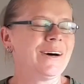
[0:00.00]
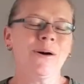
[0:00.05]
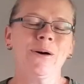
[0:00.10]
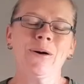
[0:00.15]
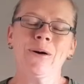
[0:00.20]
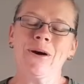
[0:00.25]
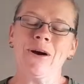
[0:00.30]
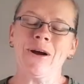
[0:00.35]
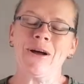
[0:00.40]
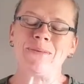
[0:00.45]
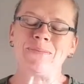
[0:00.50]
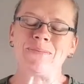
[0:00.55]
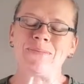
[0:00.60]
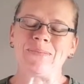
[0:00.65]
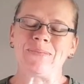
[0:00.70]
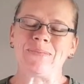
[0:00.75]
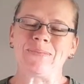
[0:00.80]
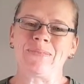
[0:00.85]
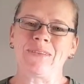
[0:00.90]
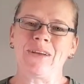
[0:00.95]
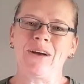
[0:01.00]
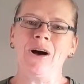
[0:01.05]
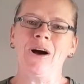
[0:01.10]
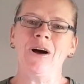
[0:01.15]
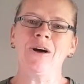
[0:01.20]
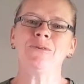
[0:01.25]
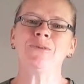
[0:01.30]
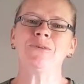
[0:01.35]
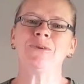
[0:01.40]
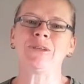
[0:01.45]
Alright,
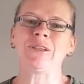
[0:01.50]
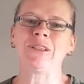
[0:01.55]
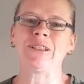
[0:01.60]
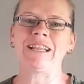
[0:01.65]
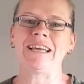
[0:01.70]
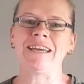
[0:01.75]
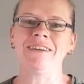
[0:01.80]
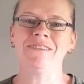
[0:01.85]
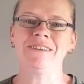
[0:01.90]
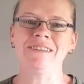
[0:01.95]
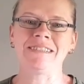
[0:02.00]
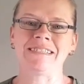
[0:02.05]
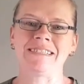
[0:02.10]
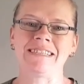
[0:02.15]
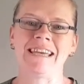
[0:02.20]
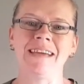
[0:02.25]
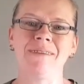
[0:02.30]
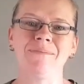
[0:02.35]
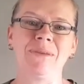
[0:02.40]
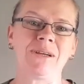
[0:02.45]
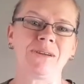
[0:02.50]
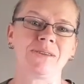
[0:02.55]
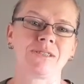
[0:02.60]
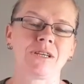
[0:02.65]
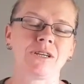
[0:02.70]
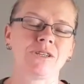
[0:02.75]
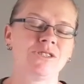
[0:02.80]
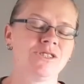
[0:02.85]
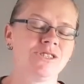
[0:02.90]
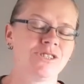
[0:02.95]
I will leave it as that because
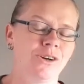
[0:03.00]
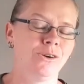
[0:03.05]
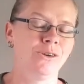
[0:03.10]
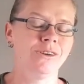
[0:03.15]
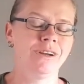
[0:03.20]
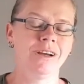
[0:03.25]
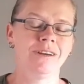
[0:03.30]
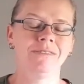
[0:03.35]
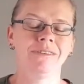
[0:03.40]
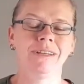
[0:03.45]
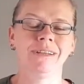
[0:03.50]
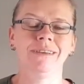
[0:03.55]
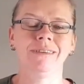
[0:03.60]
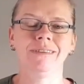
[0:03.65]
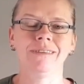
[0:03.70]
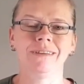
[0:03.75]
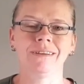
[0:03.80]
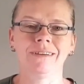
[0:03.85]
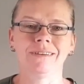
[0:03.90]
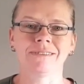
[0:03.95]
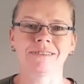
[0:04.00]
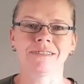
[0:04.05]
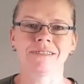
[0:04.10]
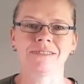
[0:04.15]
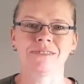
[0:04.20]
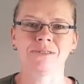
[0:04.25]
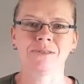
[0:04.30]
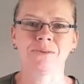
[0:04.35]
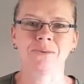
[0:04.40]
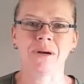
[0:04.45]
I don't have anything else
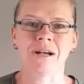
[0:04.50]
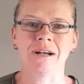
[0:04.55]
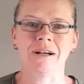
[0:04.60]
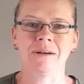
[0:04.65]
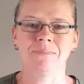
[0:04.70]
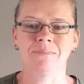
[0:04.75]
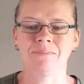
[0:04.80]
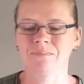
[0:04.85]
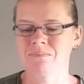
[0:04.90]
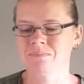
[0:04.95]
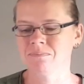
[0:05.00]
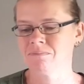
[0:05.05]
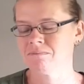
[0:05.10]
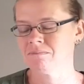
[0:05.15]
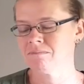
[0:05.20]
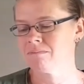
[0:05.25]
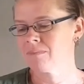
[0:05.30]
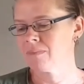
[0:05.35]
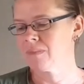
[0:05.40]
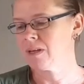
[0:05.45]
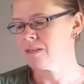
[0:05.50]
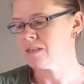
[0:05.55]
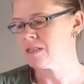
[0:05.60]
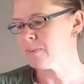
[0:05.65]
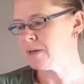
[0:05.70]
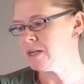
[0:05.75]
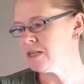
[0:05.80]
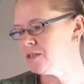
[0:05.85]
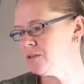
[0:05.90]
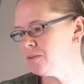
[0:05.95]
to
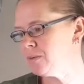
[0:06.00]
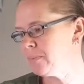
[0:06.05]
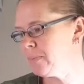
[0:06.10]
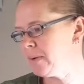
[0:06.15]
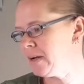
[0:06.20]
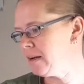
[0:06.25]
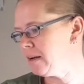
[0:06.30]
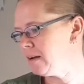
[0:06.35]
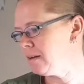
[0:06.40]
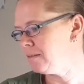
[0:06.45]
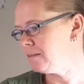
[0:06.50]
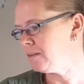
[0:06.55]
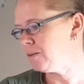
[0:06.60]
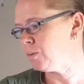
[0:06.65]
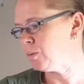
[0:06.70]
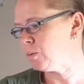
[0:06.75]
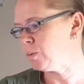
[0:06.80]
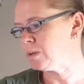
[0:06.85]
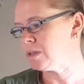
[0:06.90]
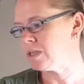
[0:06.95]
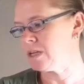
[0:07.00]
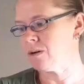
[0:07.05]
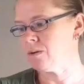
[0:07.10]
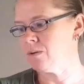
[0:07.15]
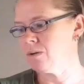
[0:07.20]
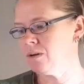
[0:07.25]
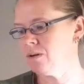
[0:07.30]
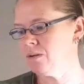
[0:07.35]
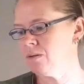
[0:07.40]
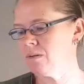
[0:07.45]
speak to you about or
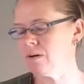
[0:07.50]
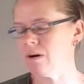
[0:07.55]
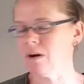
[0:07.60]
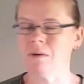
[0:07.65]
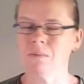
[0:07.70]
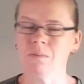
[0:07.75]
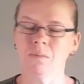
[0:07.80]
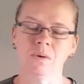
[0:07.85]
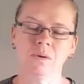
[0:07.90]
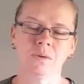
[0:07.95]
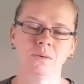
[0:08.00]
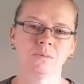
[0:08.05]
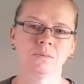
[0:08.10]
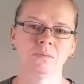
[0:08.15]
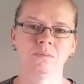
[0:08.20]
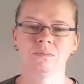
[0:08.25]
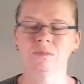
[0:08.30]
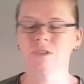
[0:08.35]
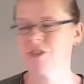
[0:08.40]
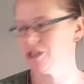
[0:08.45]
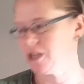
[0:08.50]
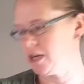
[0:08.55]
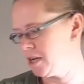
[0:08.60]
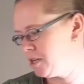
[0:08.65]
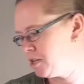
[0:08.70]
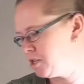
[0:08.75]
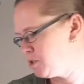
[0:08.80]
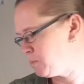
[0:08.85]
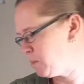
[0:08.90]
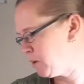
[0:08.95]
tell you. I will
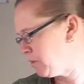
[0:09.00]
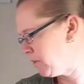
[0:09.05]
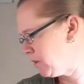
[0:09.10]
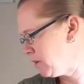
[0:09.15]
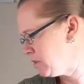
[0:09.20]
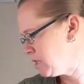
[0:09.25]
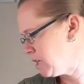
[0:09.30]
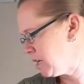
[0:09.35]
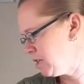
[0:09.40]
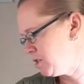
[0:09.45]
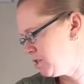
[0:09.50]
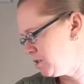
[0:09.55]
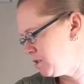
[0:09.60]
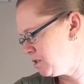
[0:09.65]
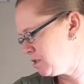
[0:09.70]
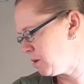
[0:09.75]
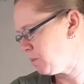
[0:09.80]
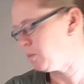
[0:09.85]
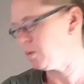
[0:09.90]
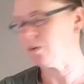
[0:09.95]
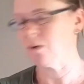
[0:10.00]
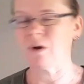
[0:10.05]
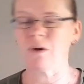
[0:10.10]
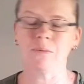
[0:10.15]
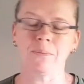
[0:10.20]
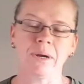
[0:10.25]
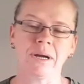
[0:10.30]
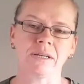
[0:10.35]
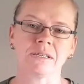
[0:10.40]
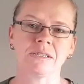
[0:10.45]
change my rotations. I will
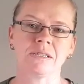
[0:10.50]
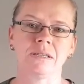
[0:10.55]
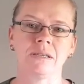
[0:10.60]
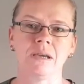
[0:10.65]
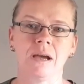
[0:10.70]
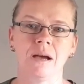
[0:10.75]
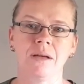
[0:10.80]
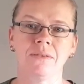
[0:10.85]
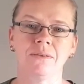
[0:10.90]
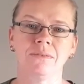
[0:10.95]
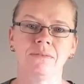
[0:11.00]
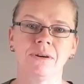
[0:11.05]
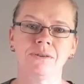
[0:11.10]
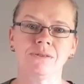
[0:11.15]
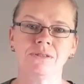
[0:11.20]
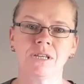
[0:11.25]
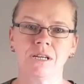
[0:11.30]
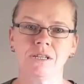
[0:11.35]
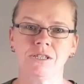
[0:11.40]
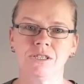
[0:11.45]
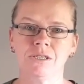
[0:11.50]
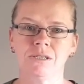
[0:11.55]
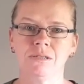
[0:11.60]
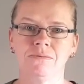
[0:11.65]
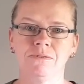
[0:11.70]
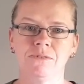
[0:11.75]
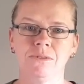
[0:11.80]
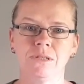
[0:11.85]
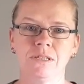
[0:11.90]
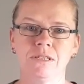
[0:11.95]
go back to the other
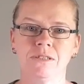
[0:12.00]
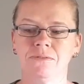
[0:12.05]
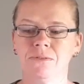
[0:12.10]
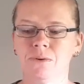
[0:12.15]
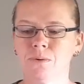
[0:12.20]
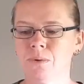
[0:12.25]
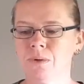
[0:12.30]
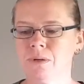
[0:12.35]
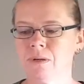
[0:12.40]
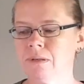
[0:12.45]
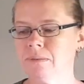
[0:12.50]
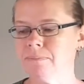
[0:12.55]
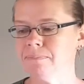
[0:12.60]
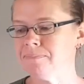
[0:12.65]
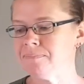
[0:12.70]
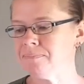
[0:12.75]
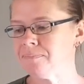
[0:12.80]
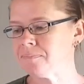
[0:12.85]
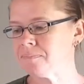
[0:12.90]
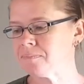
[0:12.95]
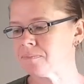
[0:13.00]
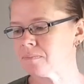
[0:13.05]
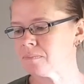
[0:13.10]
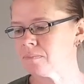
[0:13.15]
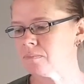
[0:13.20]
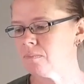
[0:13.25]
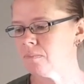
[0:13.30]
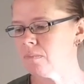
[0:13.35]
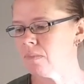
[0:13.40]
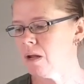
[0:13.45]
rotation for this fortnight,
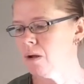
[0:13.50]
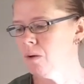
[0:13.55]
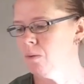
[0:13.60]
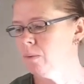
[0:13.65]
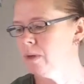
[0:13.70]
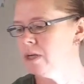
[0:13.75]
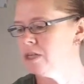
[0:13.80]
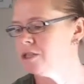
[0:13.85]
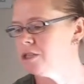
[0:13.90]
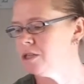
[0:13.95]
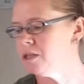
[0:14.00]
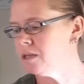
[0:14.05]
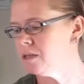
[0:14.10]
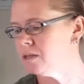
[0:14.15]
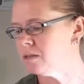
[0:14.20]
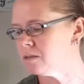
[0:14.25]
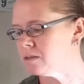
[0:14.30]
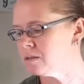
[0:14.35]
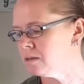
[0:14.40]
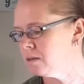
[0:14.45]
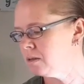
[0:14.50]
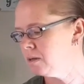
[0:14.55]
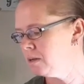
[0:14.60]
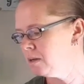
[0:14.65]
which is